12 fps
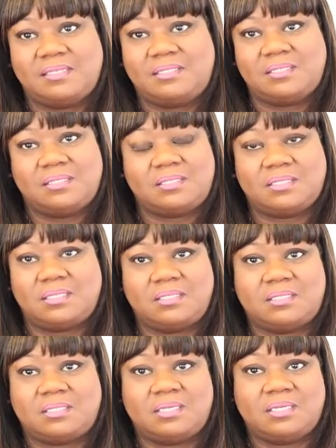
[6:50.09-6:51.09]

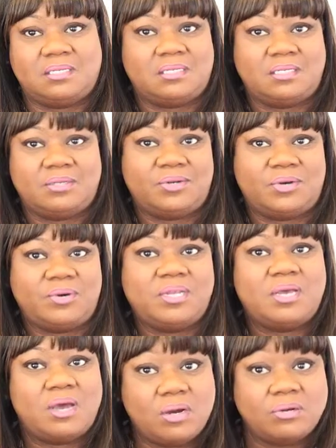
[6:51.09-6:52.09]

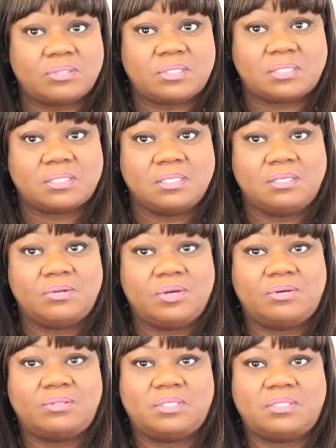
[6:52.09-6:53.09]
It hurts
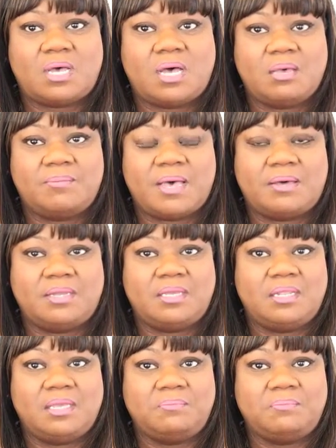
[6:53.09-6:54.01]
to talk about it,